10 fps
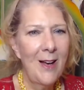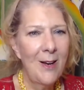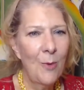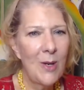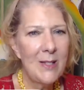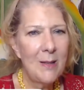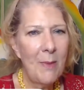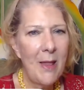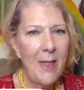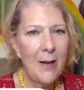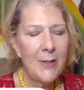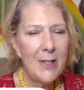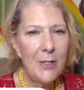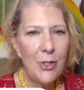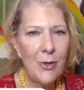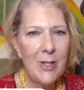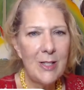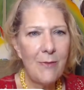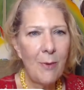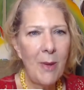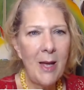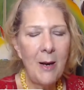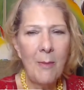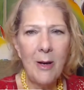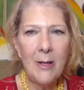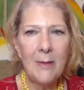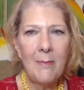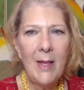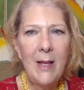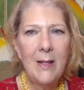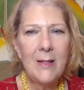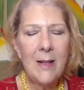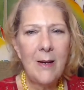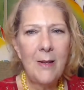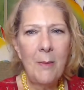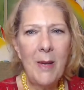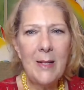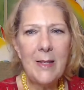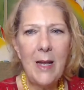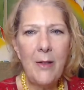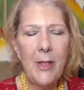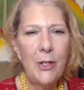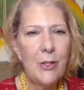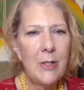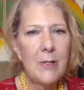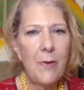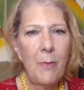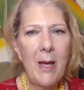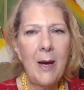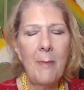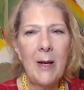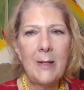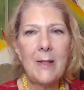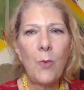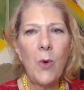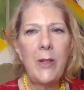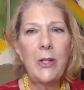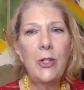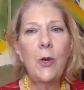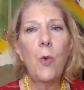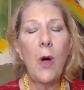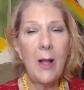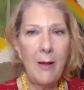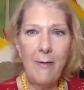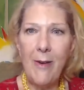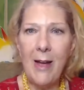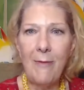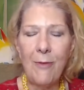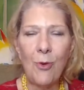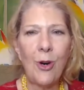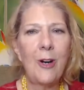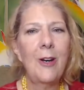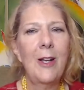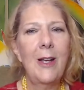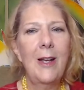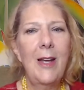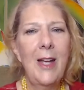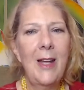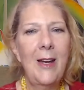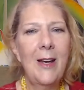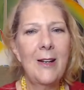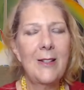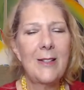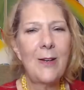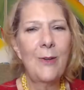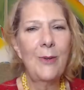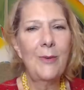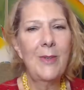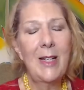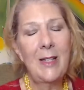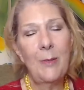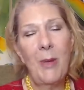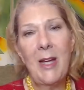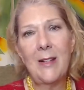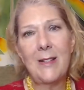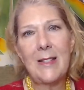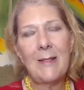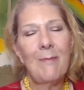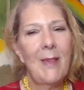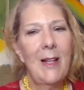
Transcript: What's the best health insurance for Panama? So the best health insurance for Panama is the one that you qualify for, and so it depends.